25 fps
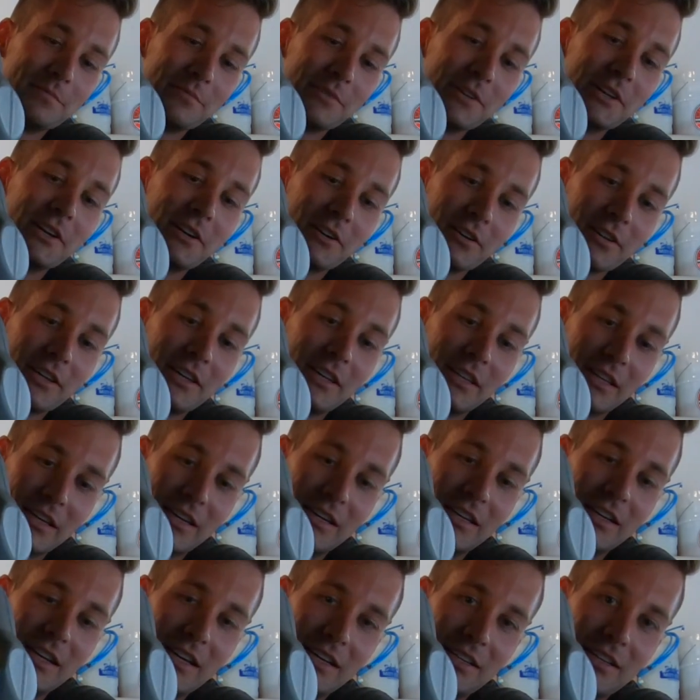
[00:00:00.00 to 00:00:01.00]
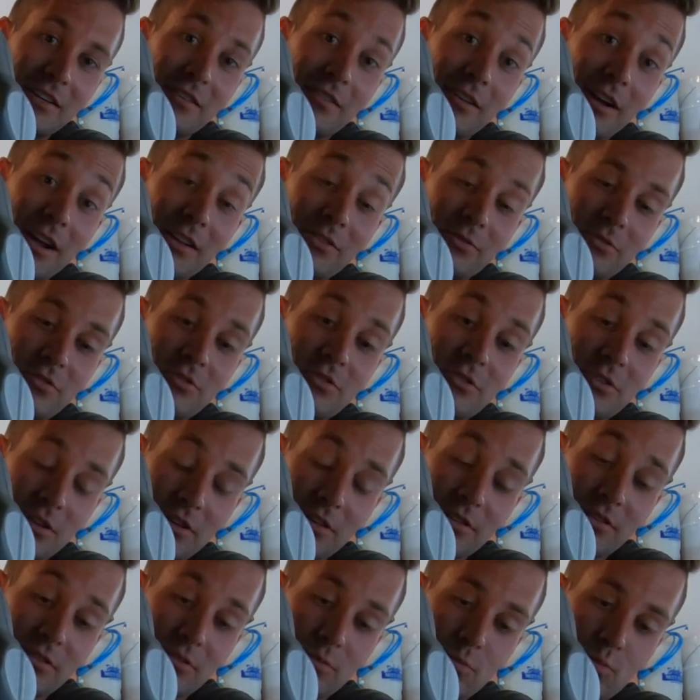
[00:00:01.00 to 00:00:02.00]
Literally, the connecting rods
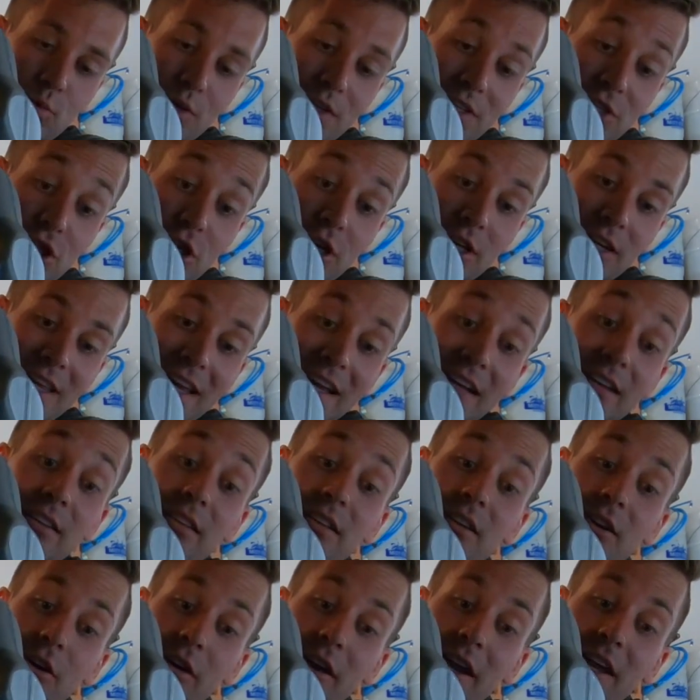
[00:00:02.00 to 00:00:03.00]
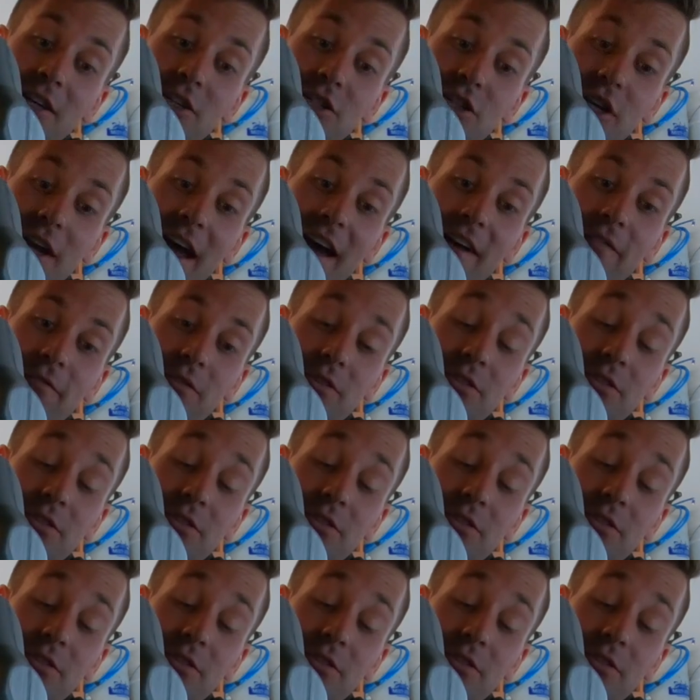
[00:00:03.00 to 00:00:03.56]
which connect to the crankshaft,